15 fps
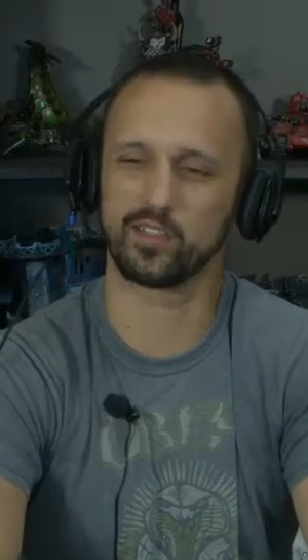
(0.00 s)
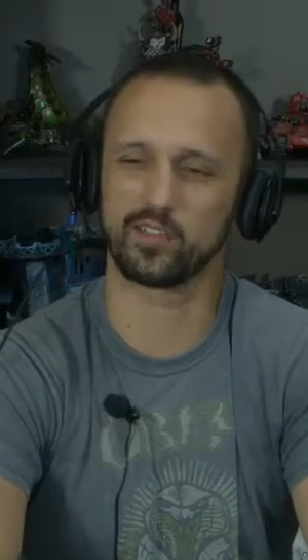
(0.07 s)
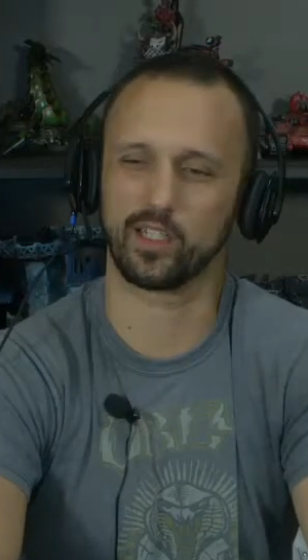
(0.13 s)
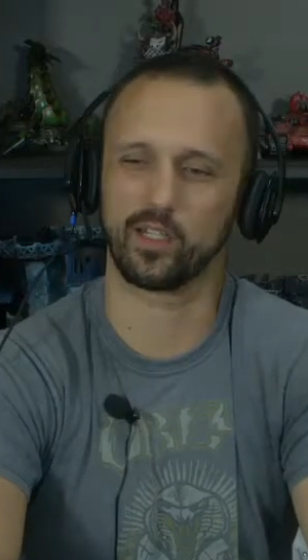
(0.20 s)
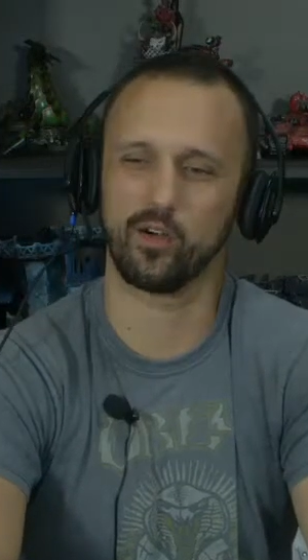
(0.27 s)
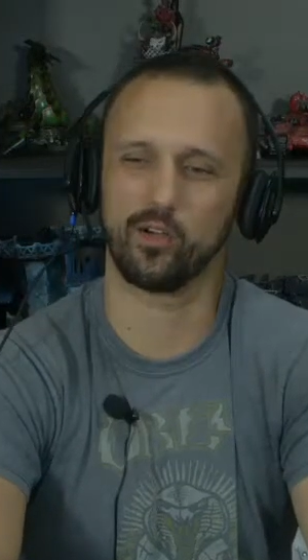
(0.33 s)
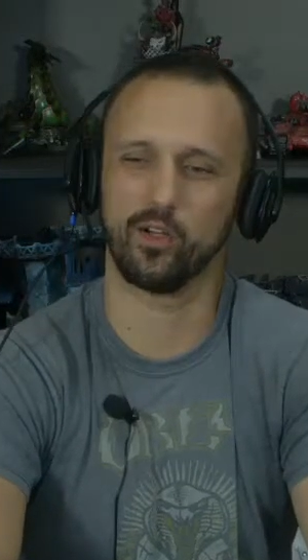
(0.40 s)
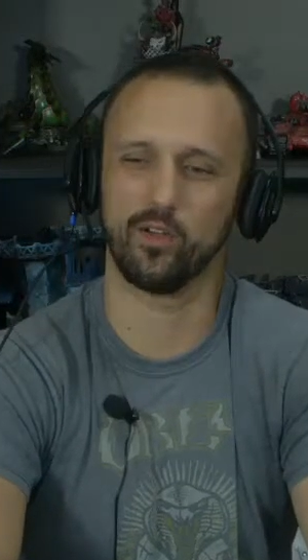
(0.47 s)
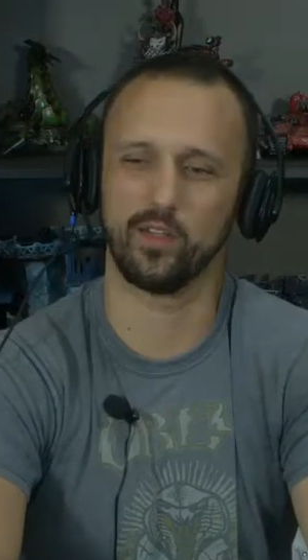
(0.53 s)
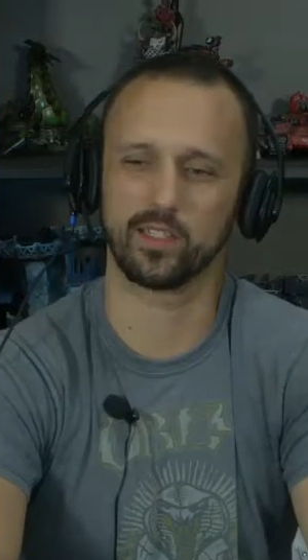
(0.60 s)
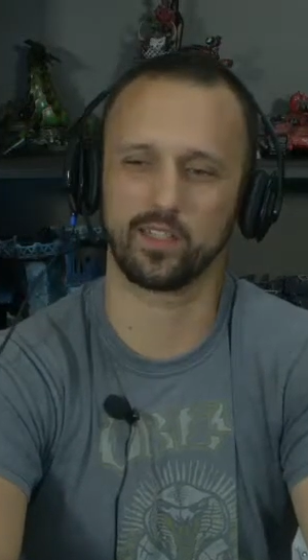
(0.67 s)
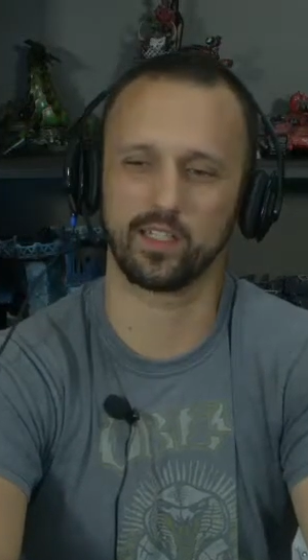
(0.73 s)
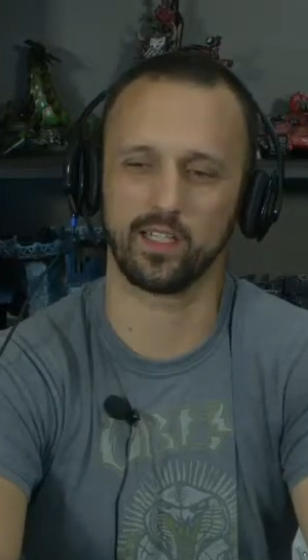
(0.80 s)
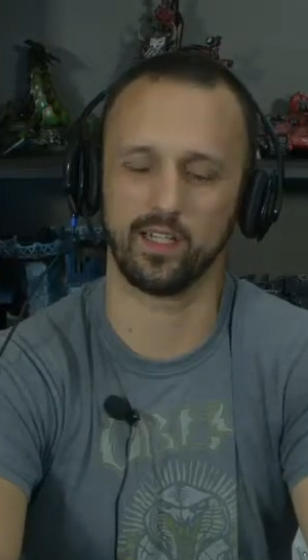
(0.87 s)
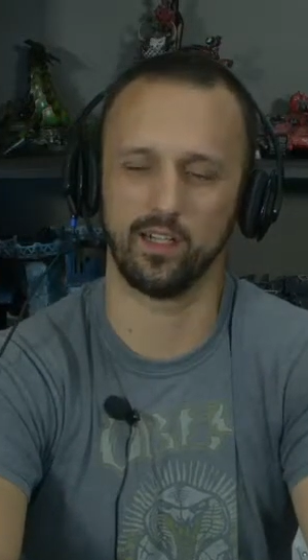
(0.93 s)
I was like, oh no,
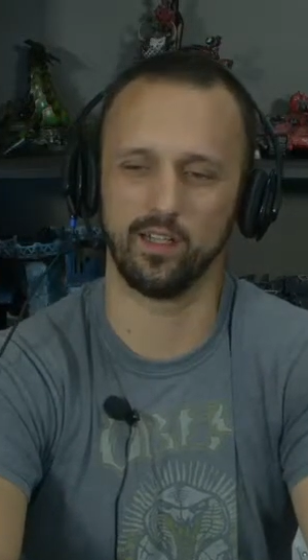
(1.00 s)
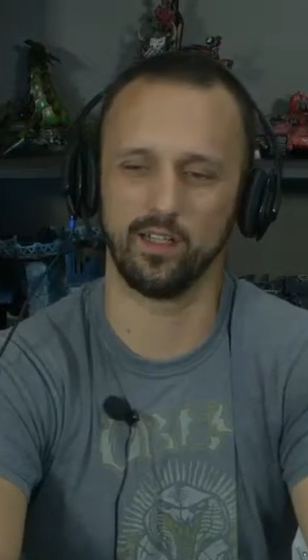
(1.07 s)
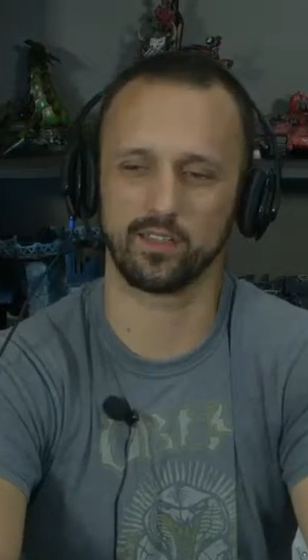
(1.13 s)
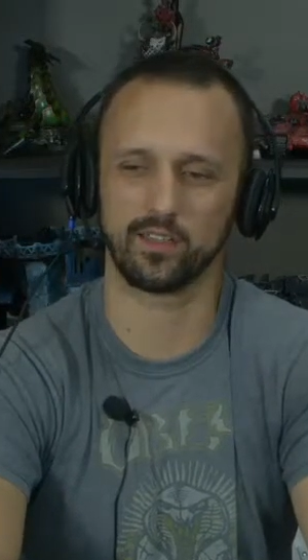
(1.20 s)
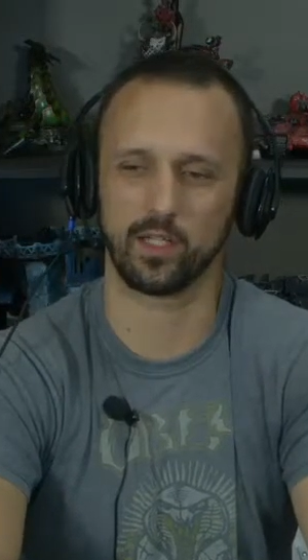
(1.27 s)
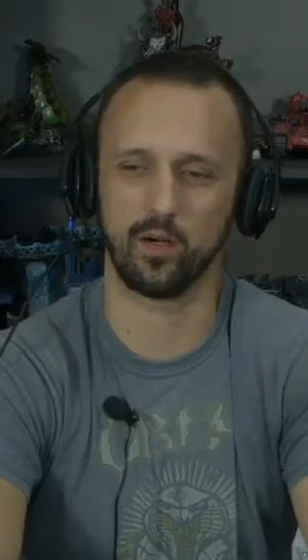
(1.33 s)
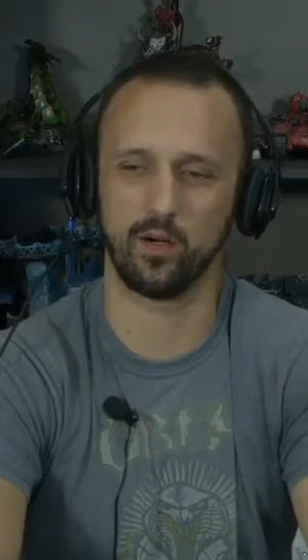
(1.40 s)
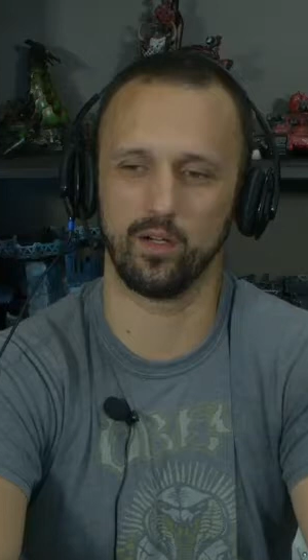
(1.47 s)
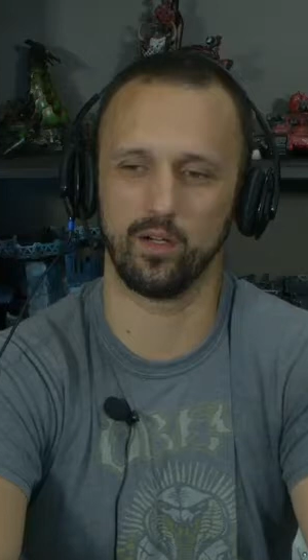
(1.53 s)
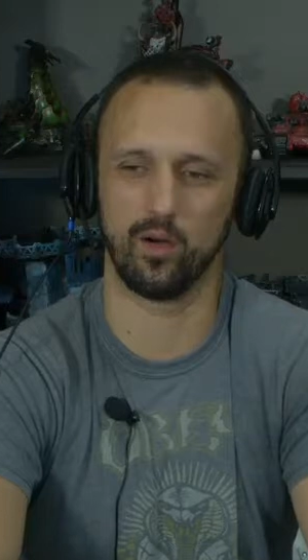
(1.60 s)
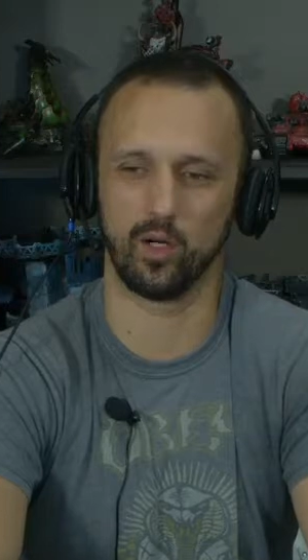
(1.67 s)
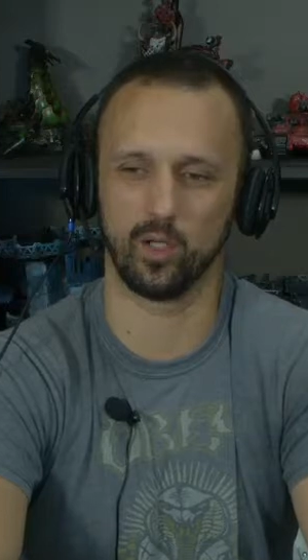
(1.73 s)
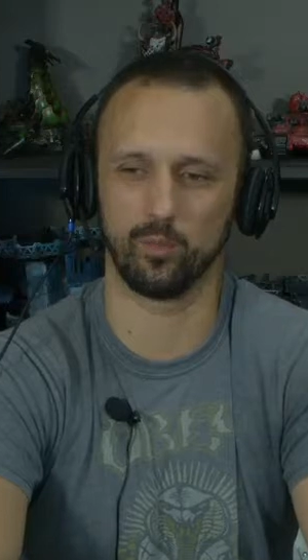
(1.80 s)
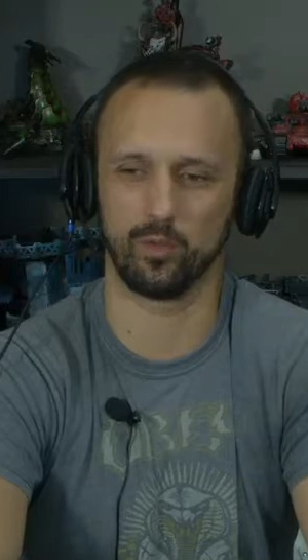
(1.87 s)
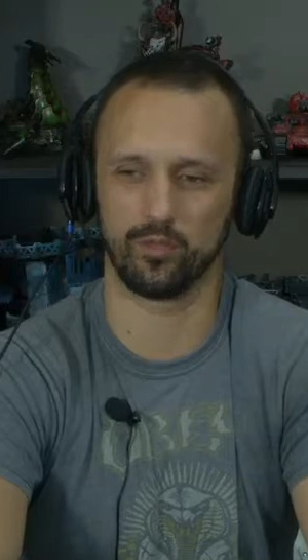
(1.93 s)
that's like
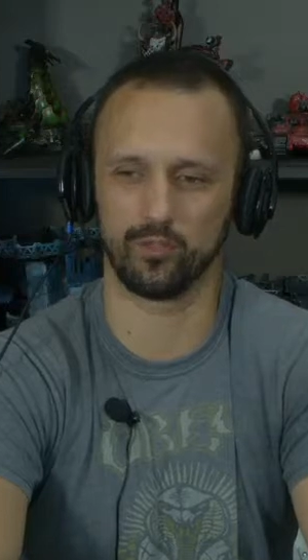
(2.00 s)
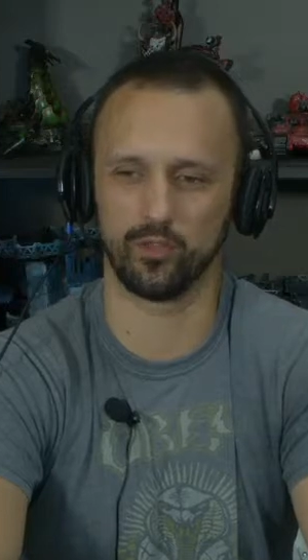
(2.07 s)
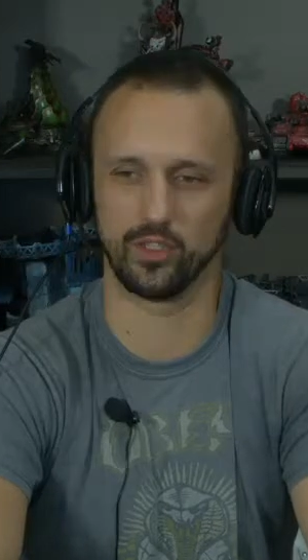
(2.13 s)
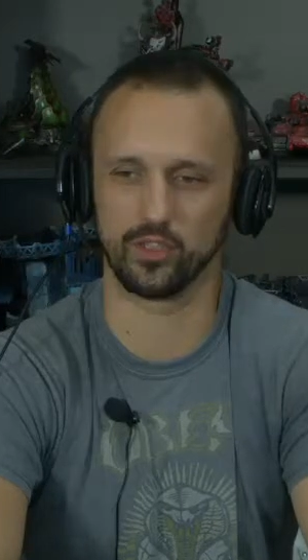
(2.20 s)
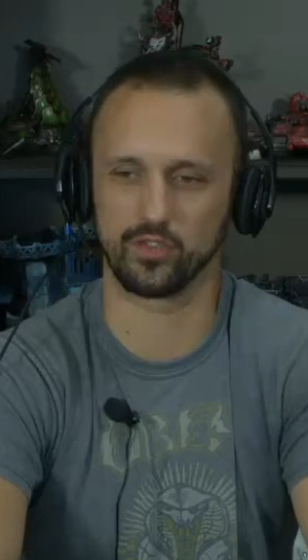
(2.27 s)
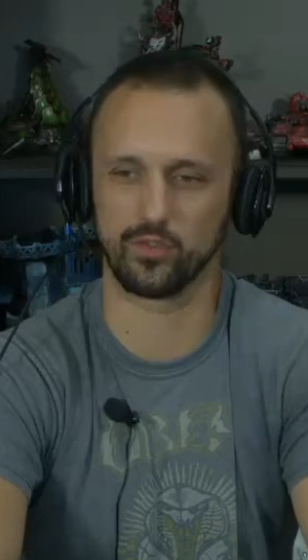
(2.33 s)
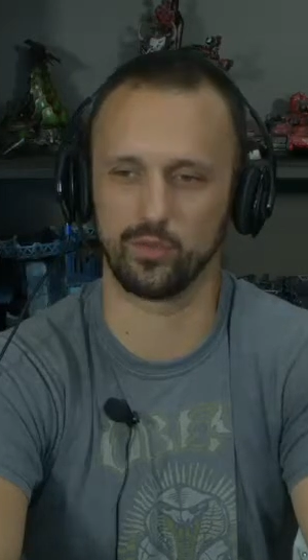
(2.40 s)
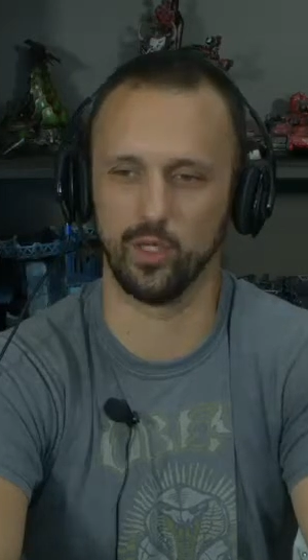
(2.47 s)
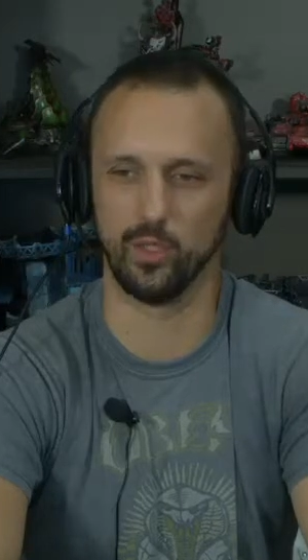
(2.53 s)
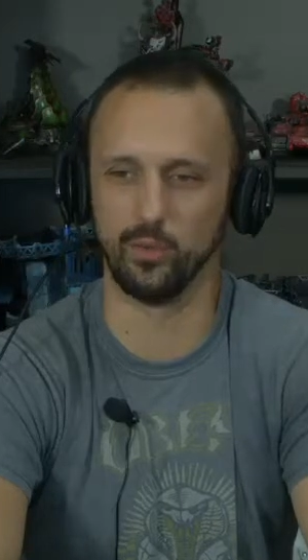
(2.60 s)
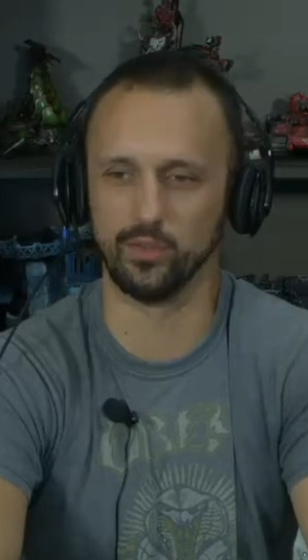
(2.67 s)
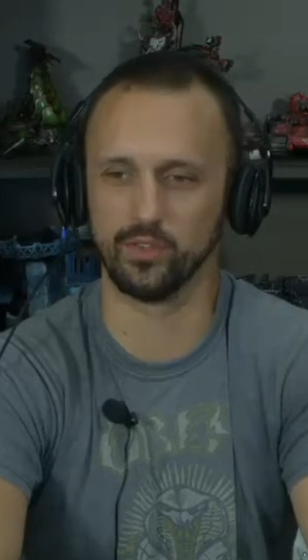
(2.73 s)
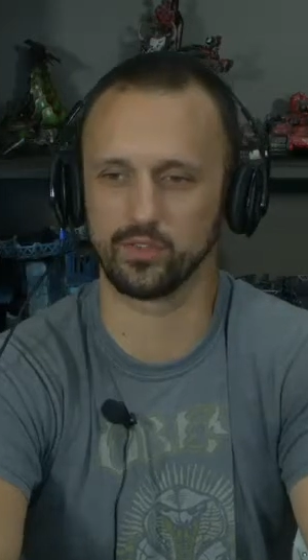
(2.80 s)
armor for his throat,